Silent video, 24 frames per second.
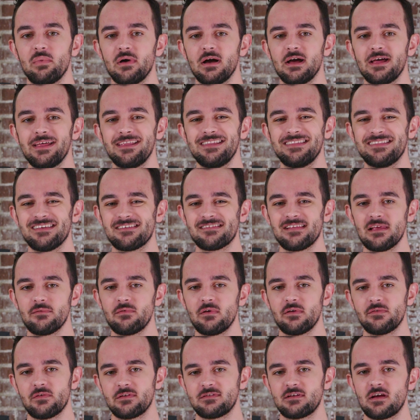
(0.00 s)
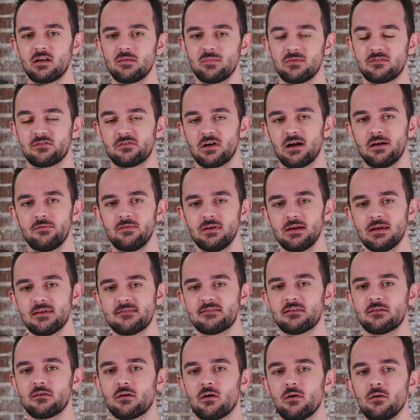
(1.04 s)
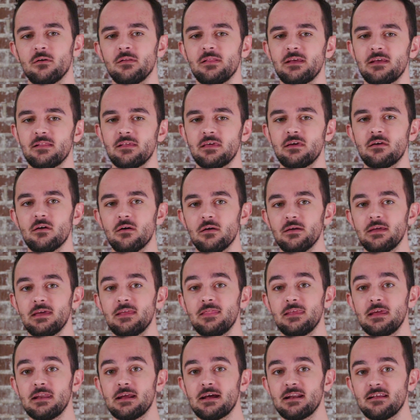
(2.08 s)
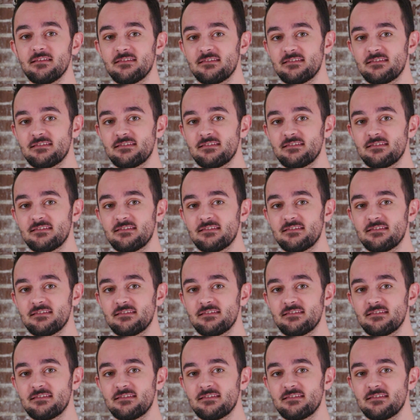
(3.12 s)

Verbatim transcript: but this level of autonomous driving isn't currently legal in the United